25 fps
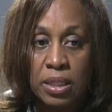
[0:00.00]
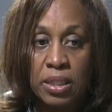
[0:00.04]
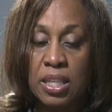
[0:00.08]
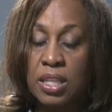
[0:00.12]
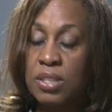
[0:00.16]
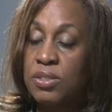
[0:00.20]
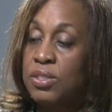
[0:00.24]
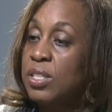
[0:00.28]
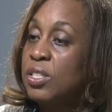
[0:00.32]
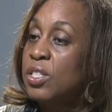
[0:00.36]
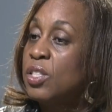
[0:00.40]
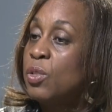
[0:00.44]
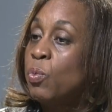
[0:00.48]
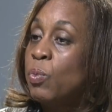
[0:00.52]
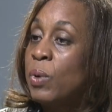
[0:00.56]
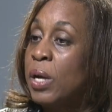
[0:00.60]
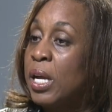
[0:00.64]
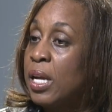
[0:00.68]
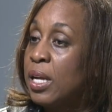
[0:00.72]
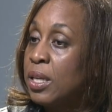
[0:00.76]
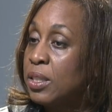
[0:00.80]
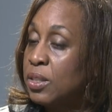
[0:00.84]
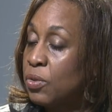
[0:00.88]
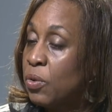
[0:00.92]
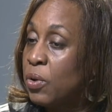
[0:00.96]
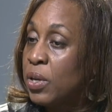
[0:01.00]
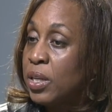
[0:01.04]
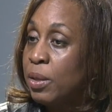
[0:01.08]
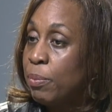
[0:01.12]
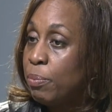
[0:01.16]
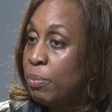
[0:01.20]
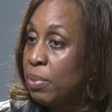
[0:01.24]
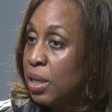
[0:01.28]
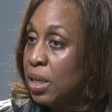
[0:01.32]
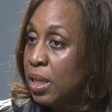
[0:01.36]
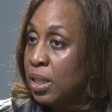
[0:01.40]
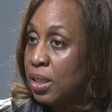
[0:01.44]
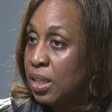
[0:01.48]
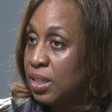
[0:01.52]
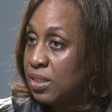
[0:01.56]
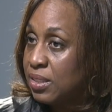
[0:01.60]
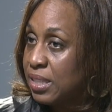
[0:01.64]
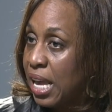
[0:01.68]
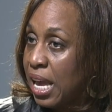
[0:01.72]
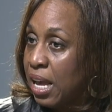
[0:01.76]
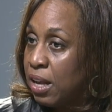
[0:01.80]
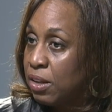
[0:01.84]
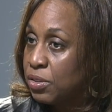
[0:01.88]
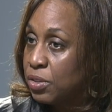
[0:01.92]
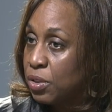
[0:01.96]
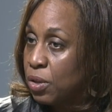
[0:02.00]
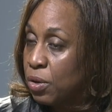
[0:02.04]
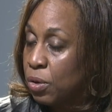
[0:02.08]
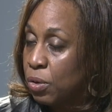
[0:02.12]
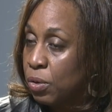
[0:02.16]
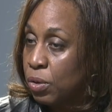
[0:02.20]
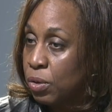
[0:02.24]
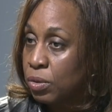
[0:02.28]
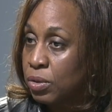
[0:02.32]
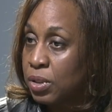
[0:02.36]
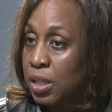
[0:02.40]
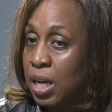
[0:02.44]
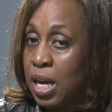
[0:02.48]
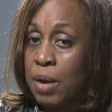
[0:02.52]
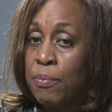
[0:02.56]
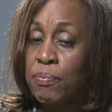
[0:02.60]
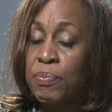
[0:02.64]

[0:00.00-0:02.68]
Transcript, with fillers: this is the way it's going to be in this household.